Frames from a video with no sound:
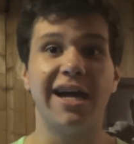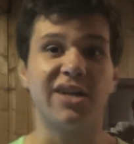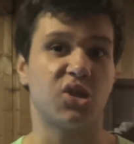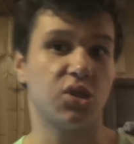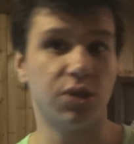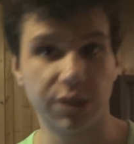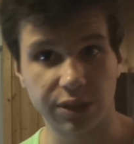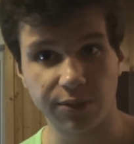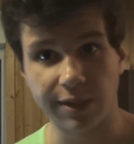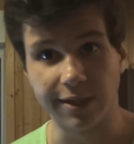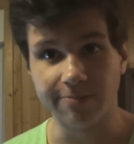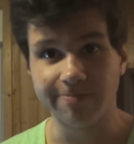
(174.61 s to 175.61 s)
at
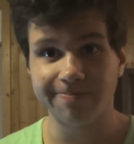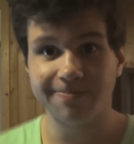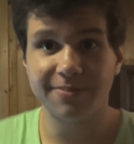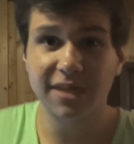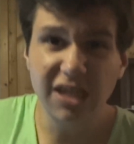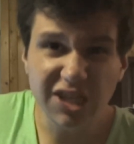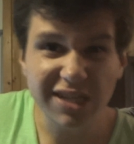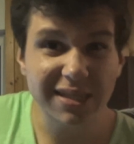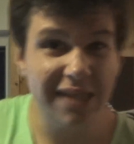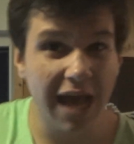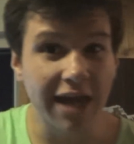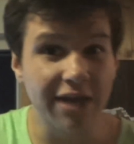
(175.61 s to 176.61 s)
sorcery, he
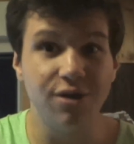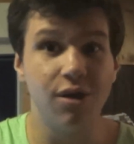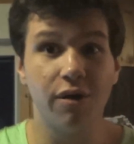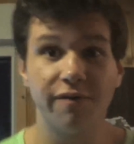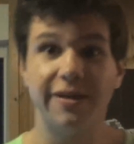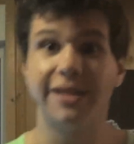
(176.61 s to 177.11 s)
just kind of